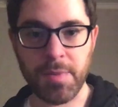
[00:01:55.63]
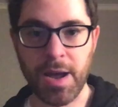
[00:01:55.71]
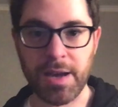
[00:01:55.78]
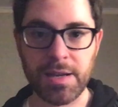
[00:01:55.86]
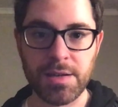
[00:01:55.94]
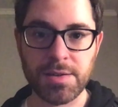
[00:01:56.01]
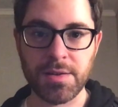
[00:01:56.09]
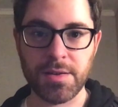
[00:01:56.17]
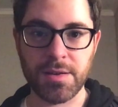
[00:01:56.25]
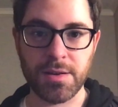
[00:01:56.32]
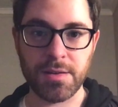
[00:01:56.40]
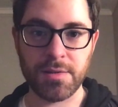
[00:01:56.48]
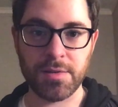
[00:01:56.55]
back into
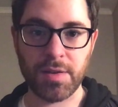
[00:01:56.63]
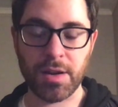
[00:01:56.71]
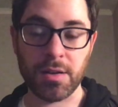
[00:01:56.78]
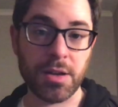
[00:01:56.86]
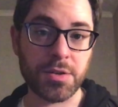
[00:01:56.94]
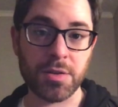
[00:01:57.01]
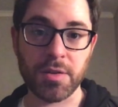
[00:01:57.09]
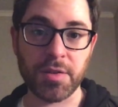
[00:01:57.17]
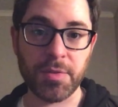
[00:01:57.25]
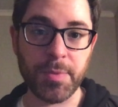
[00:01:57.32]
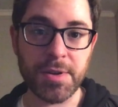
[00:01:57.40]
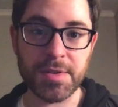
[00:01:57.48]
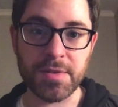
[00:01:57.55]
the psychological
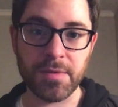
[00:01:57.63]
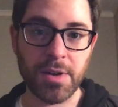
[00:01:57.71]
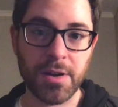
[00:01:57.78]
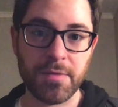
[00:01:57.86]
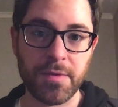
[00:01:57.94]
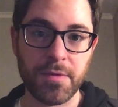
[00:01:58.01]
experience of love.